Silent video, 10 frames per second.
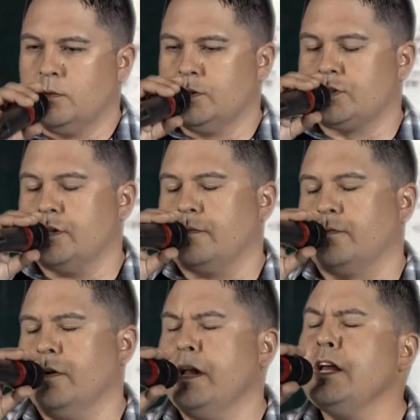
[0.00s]
We struck a
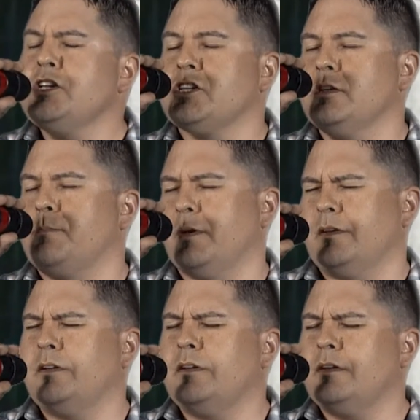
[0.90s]
friendship
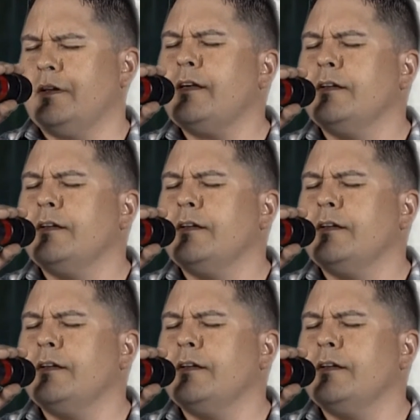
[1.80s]
up.